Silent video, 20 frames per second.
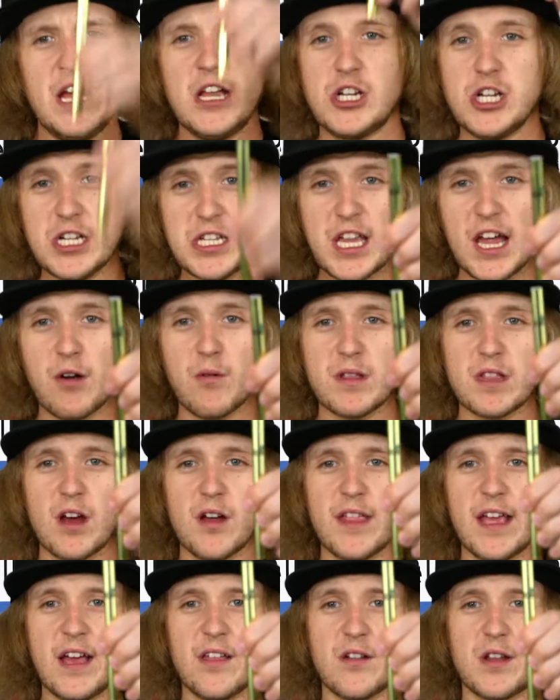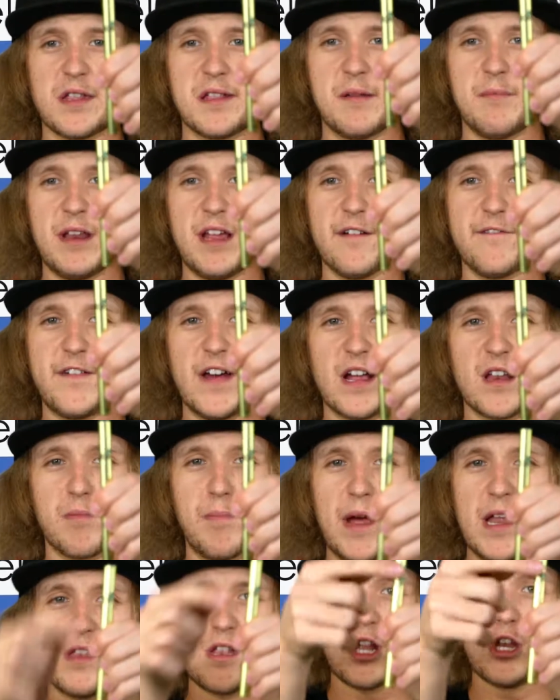Just like with all the other CBDFx
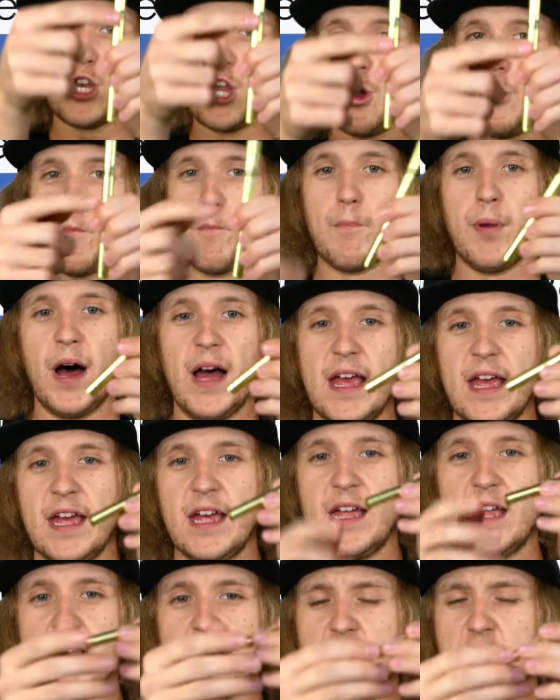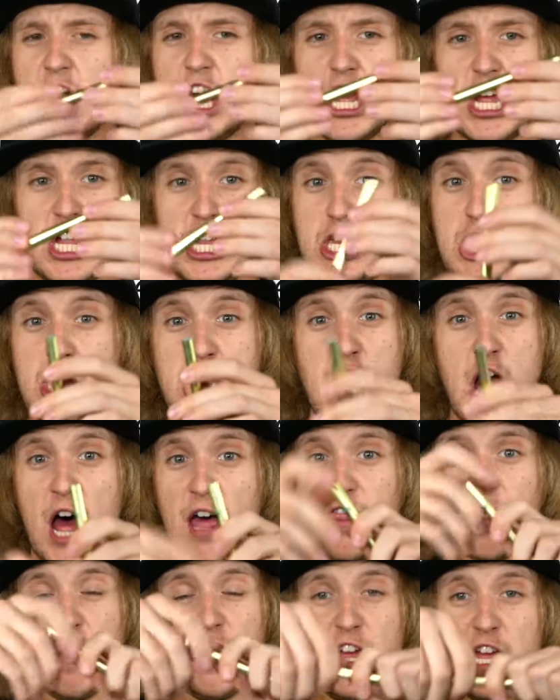pens, no button,
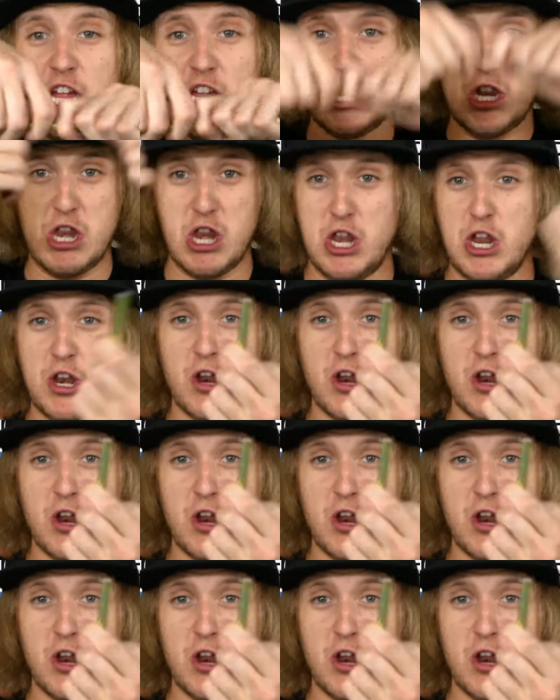nothing.